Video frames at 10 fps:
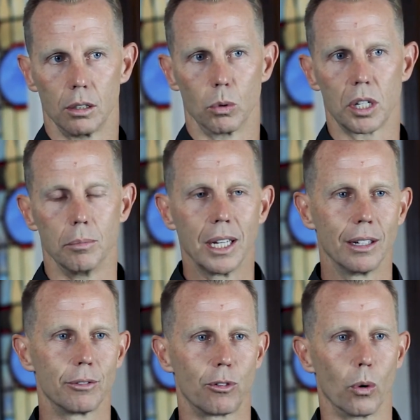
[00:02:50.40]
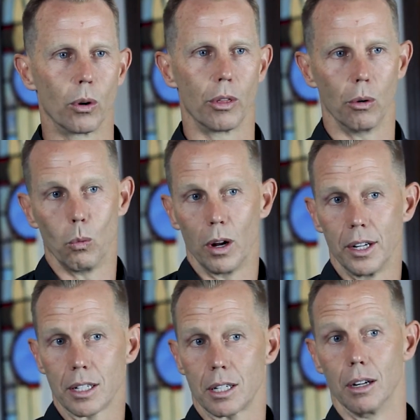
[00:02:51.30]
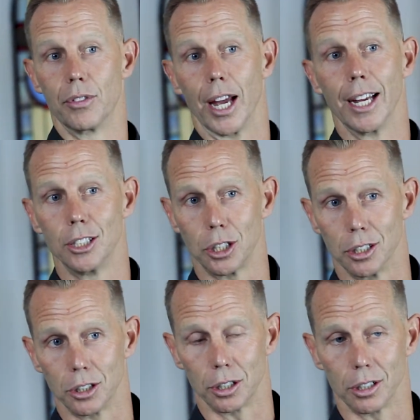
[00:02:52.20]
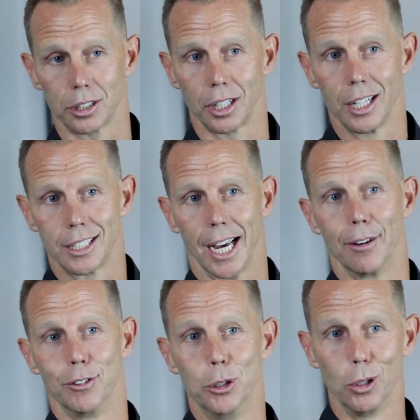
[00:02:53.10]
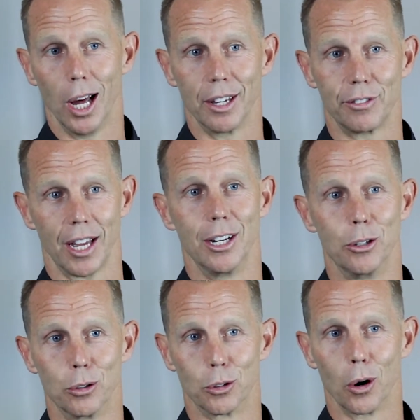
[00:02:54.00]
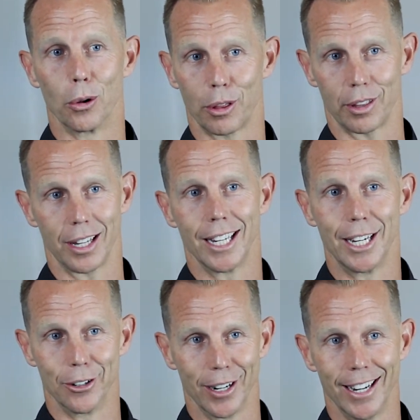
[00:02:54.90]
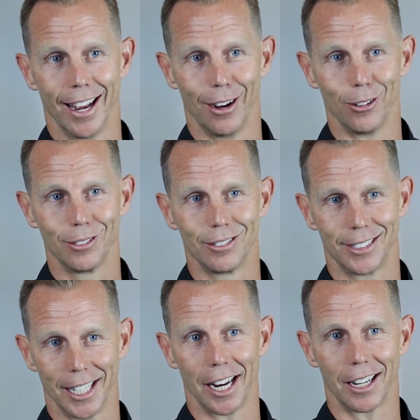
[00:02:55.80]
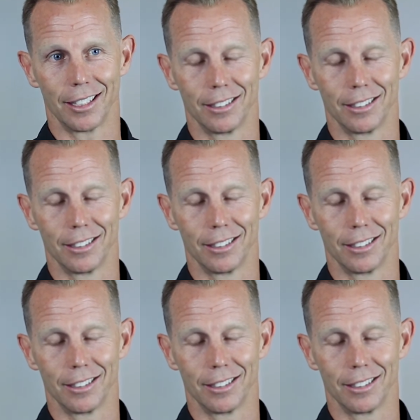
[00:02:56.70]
what's it mean for the oneness of the ancient church to have new life and new growth here and now, today?